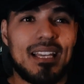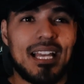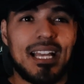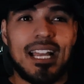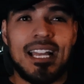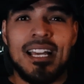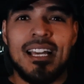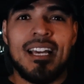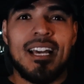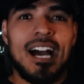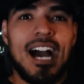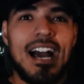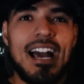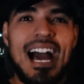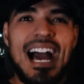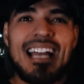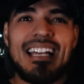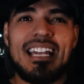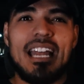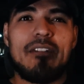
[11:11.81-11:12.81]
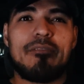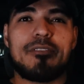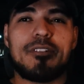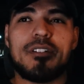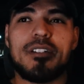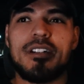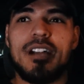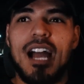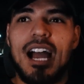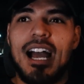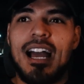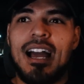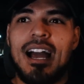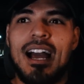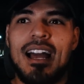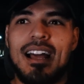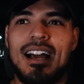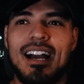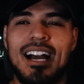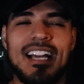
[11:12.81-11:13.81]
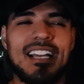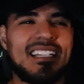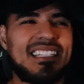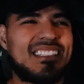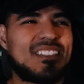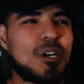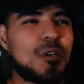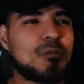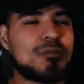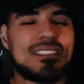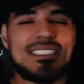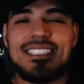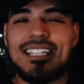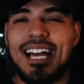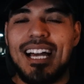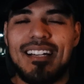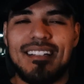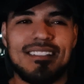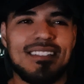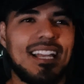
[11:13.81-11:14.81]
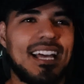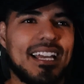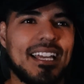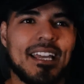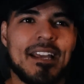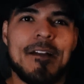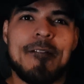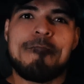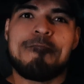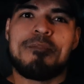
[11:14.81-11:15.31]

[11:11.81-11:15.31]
Like I, I never, I, I, I don't like,